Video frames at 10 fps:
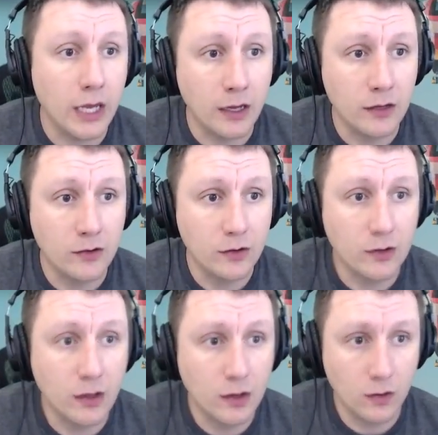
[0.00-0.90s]
and
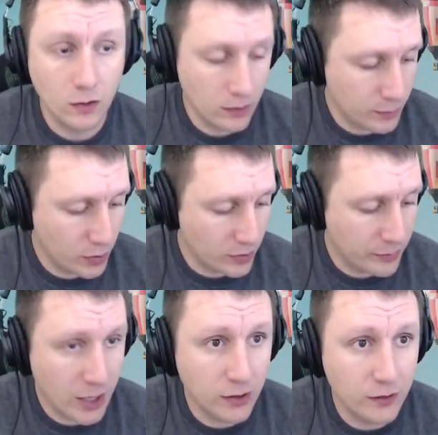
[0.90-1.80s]
put
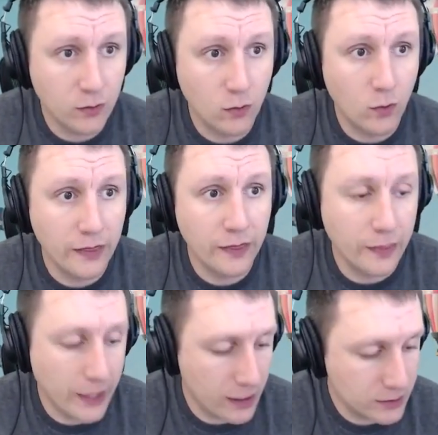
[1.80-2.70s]
an amount of
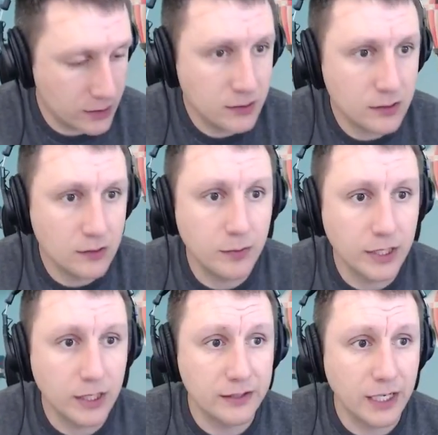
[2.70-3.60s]
1,000
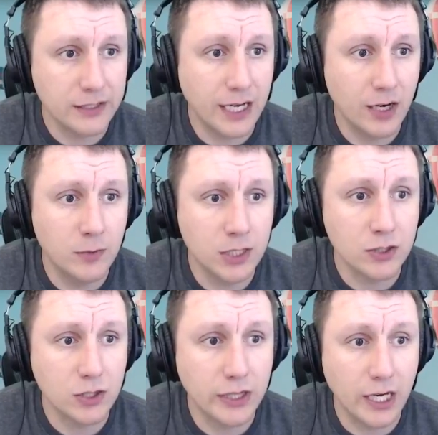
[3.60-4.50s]
because that's how
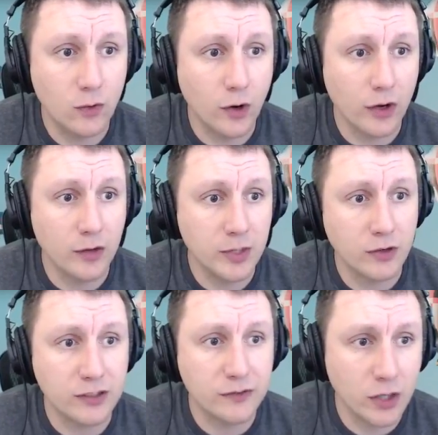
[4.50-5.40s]
much that we're going to be
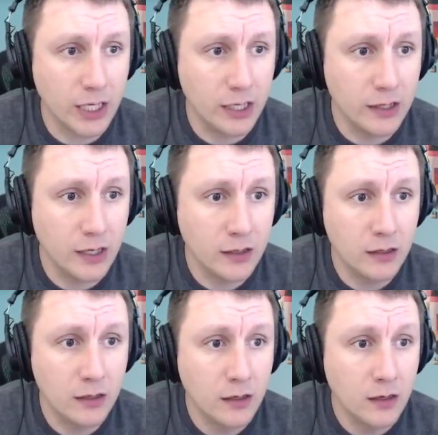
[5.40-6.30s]
transferring in
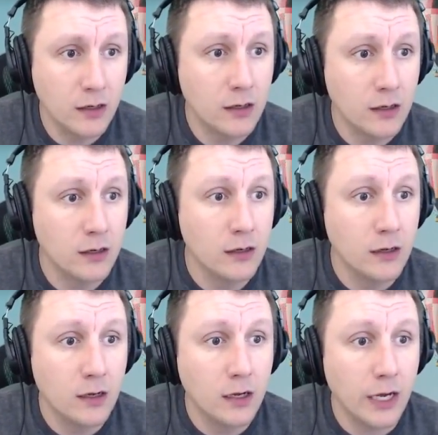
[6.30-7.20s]
there.
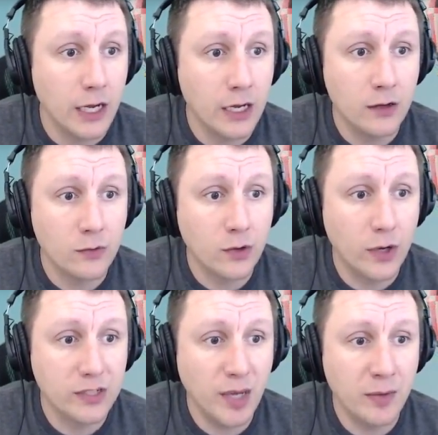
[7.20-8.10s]
And
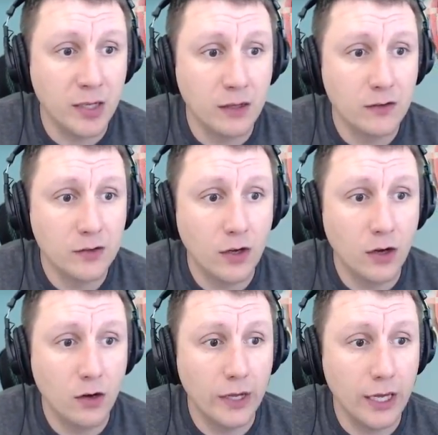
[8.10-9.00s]
request payment.
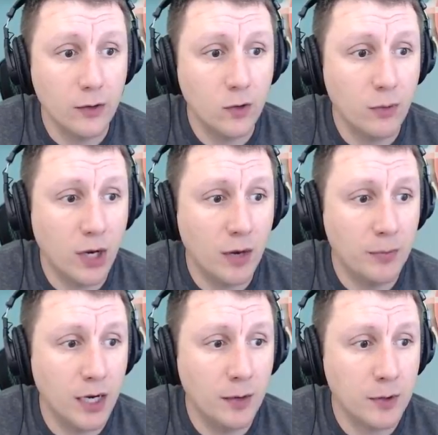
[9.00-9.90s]
So it will
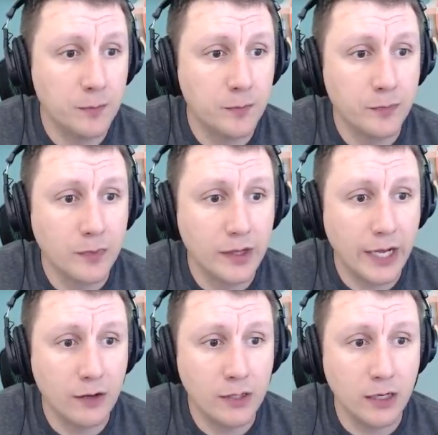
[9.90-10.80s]
pop up
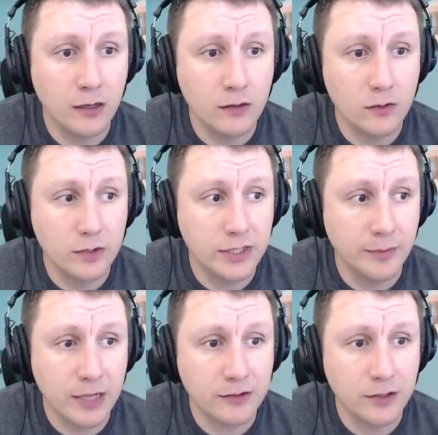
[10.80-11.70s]
down here. We
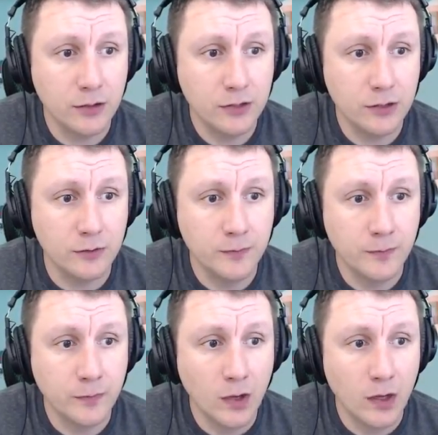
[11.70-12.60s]
see masternode 2.